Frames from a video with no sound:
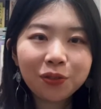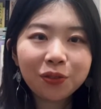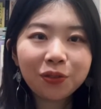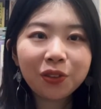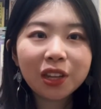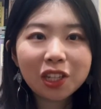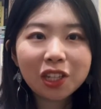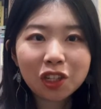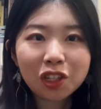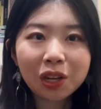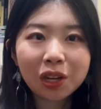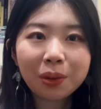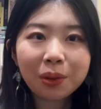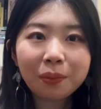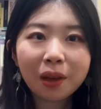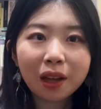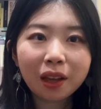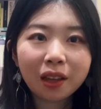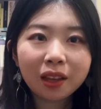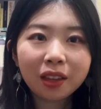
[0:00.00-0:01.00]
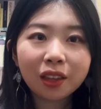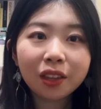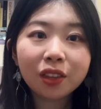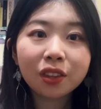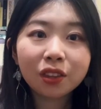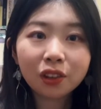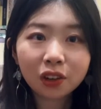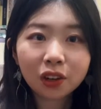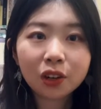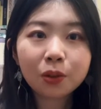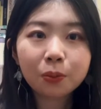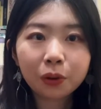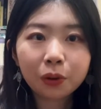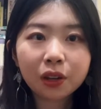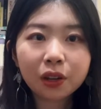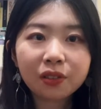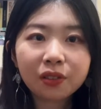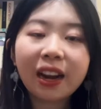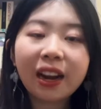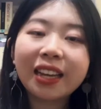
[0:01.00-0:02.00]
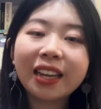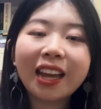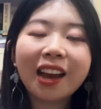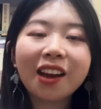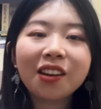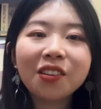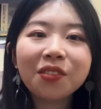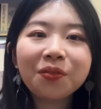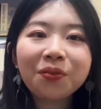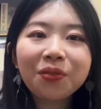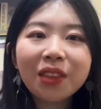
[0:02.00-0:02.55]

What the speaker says: finishing my 3rd book right now.